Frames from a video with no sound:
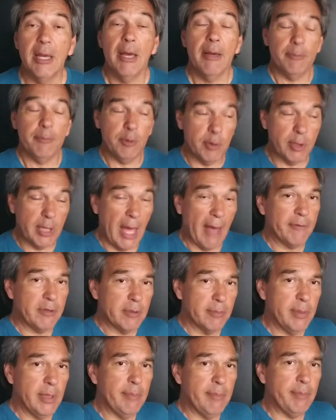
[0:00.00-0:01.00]
You have to
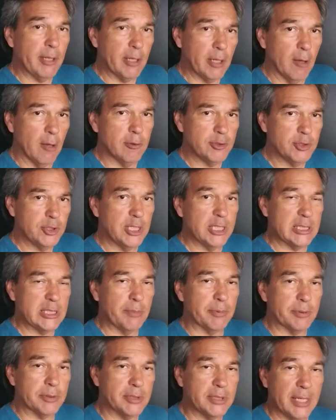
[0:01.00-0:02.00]
be below
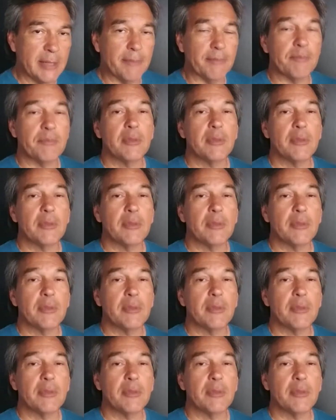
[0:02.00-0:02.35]
60%.